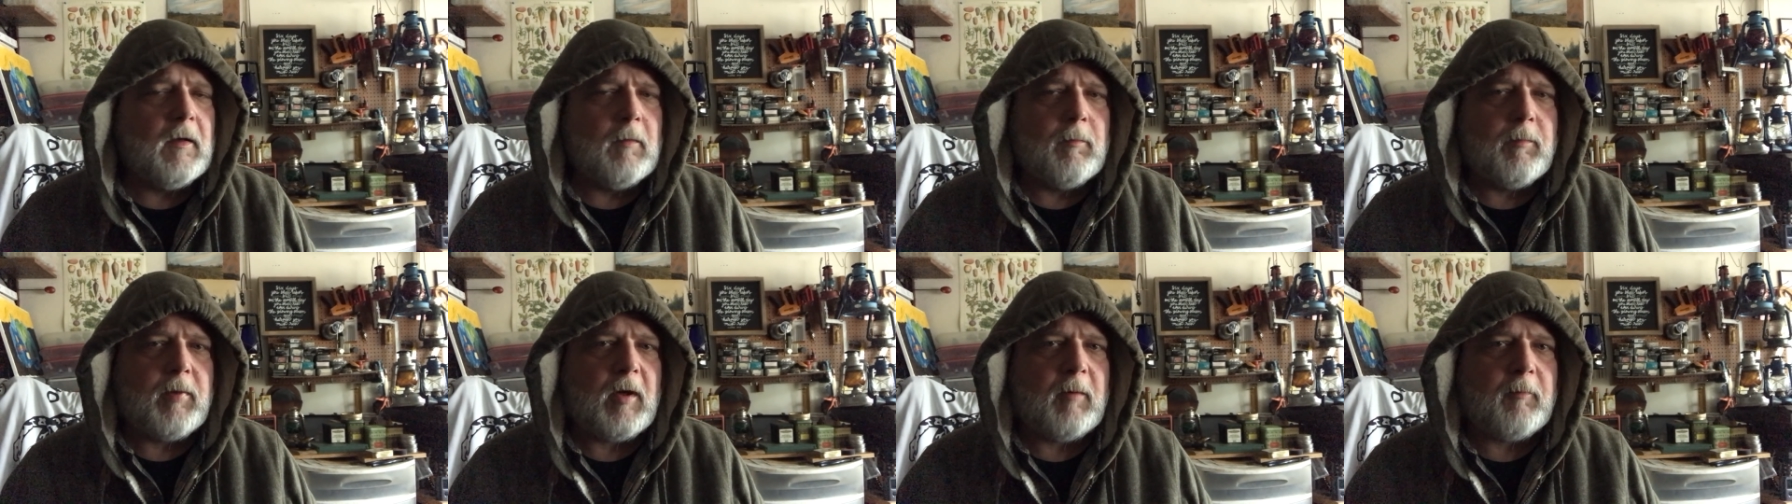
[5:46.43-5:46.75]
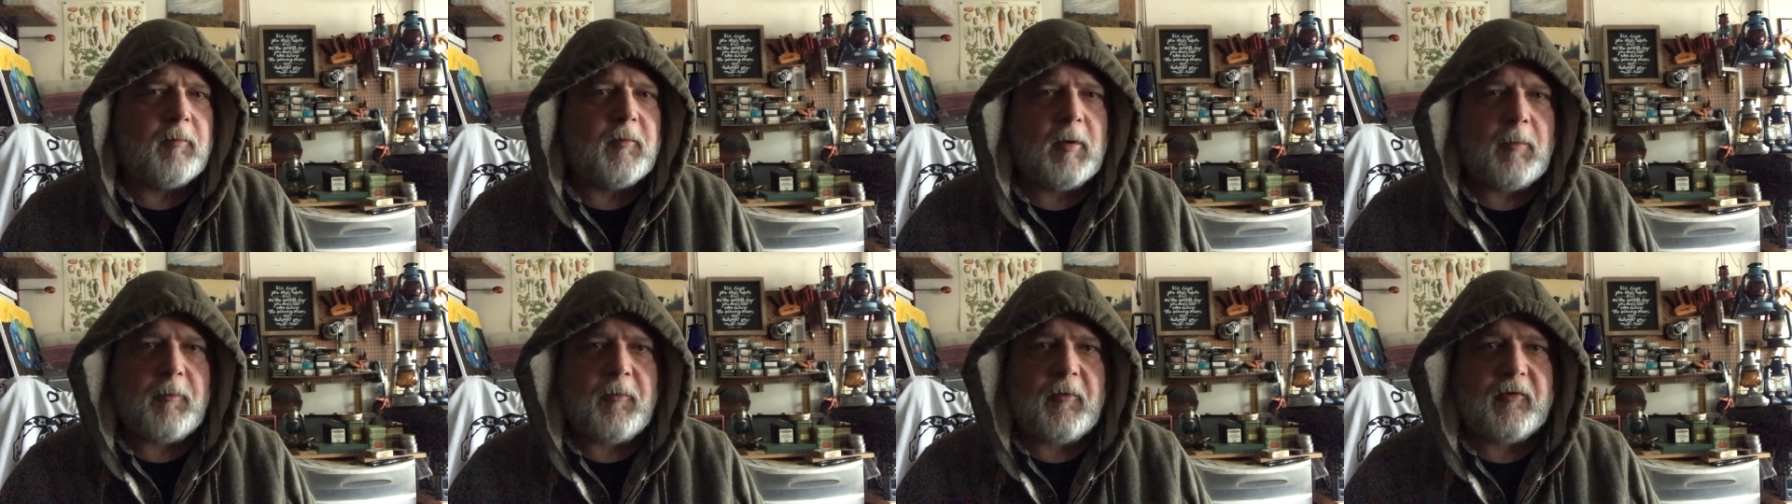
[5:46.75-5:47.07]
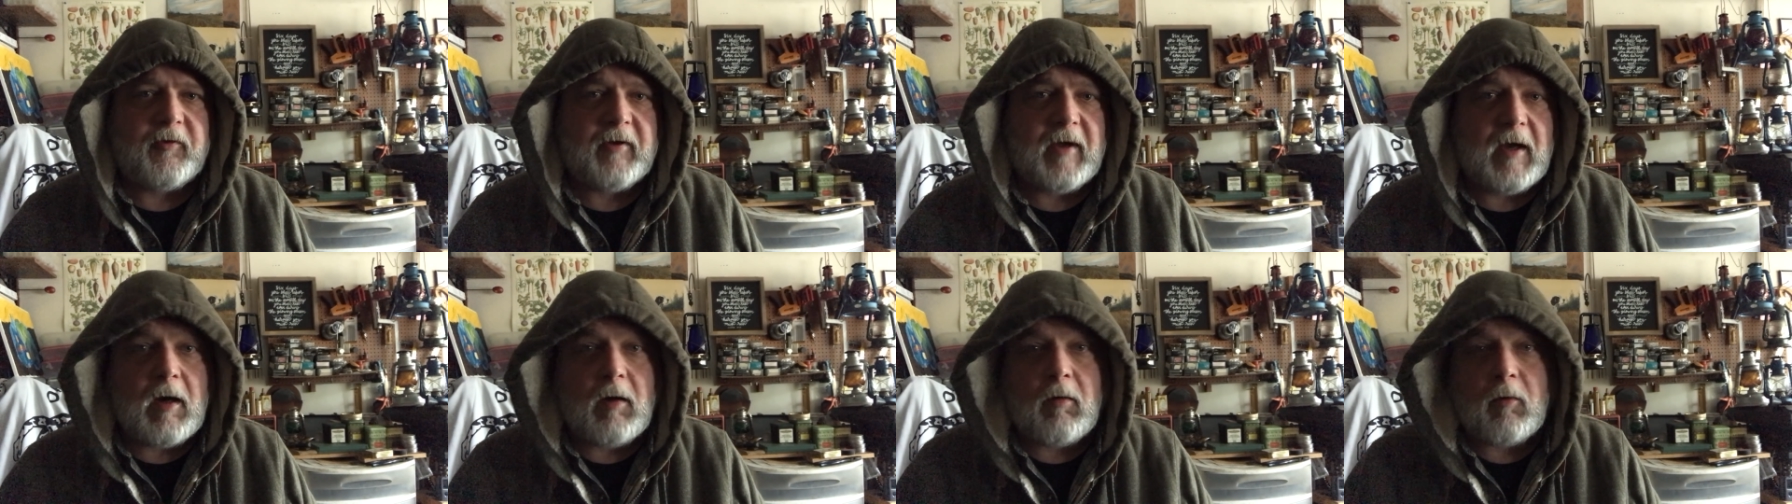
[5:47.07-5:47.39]
pumped up the
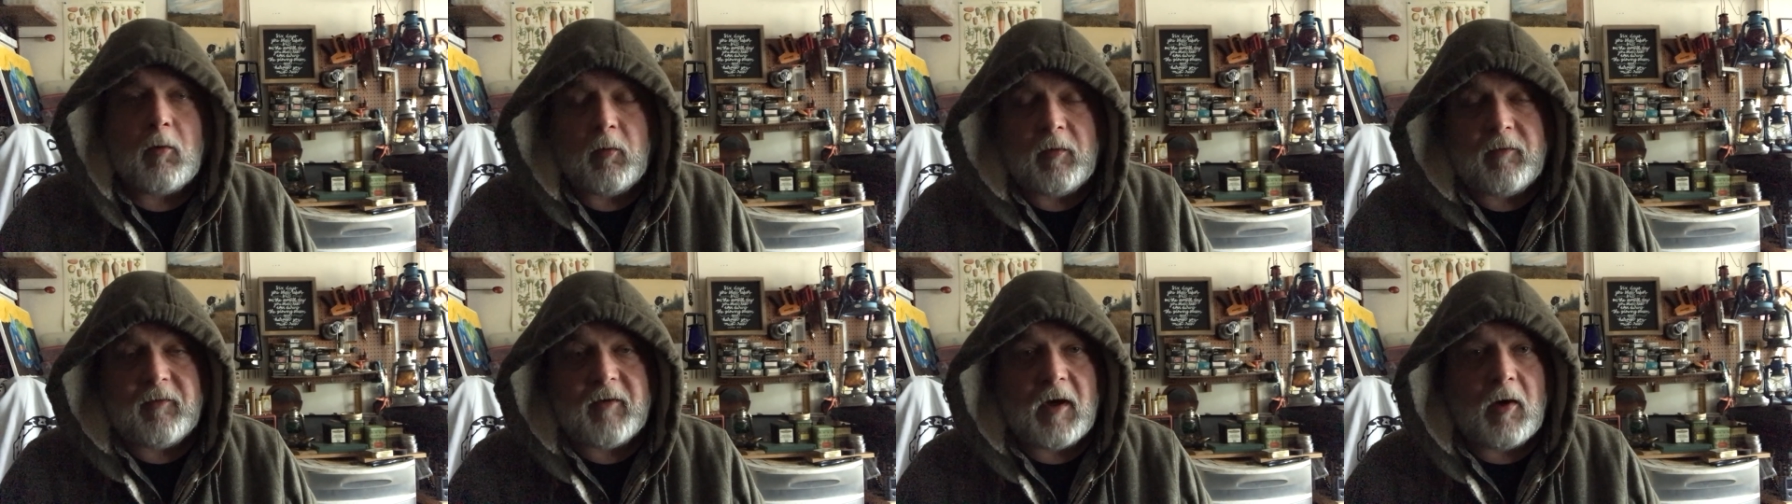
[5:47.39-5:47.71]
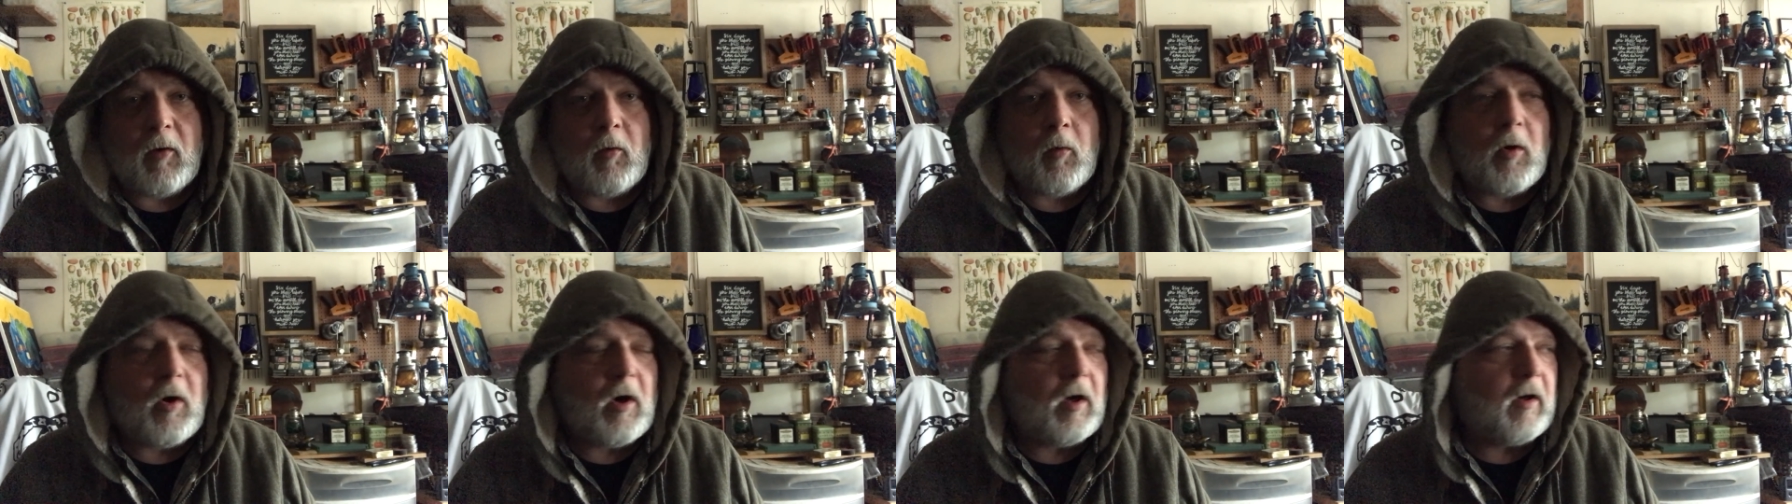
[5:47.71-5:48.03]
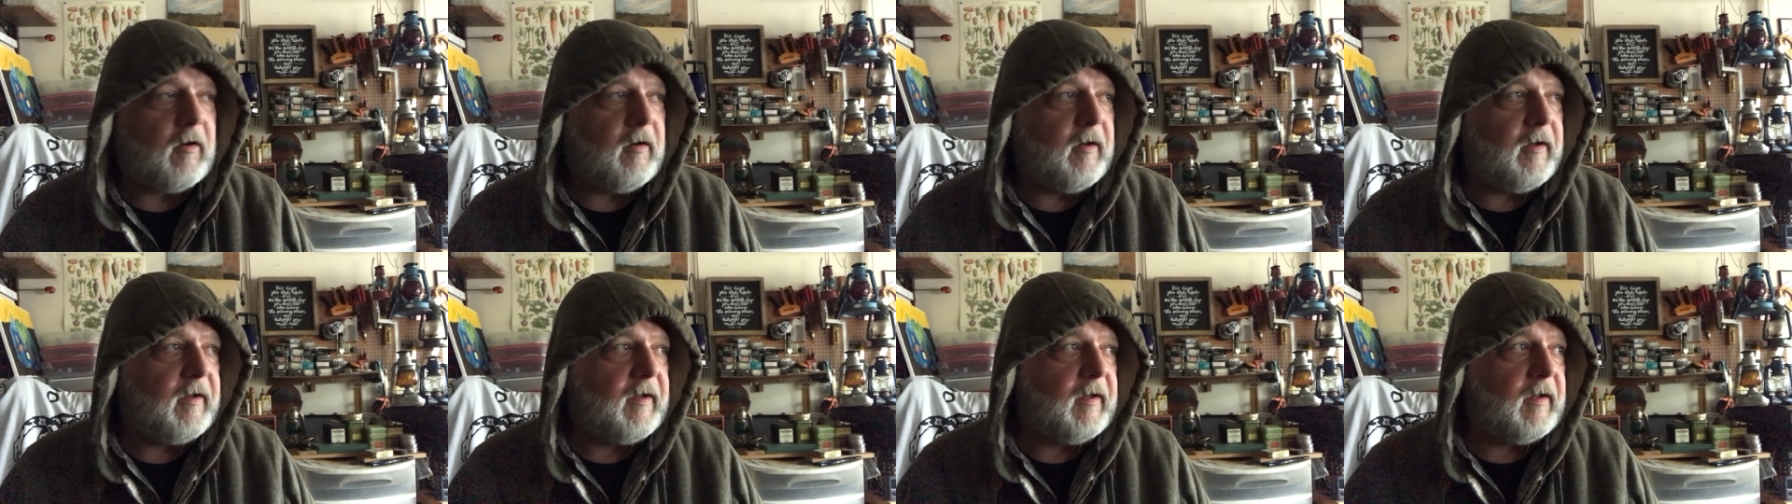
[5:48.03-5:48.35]
tower, and we've got
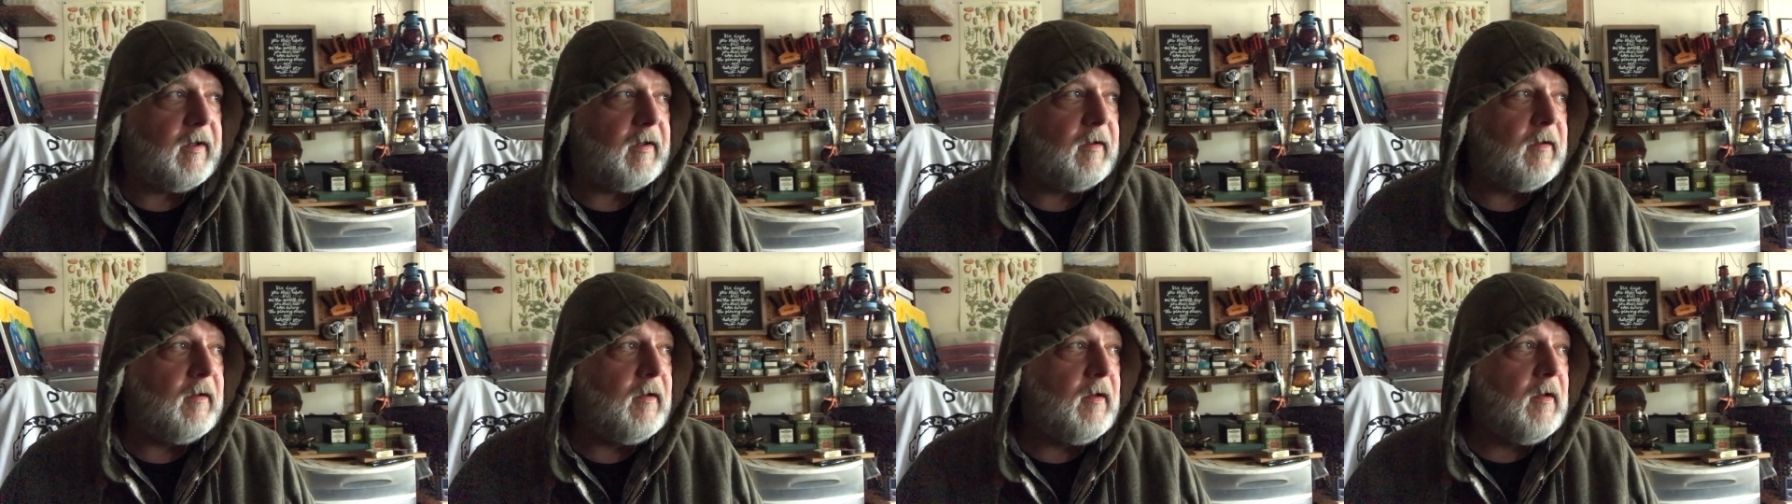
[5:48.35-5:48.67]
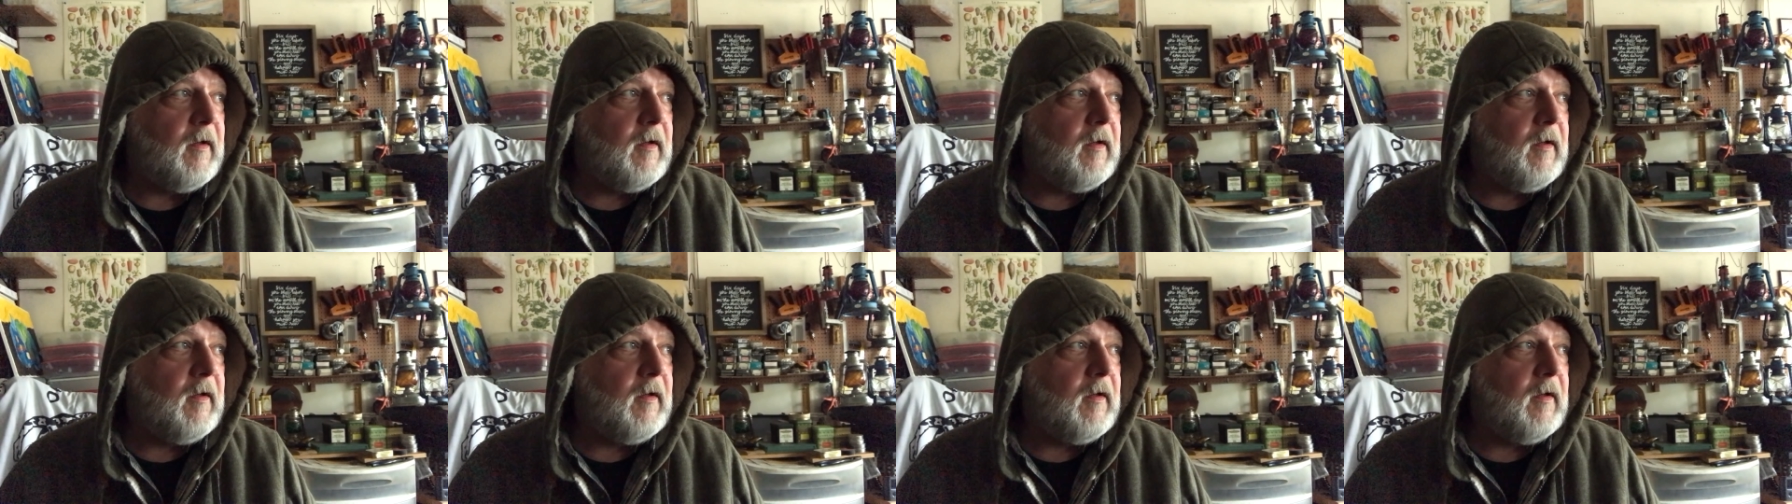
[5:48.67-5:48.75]
water again.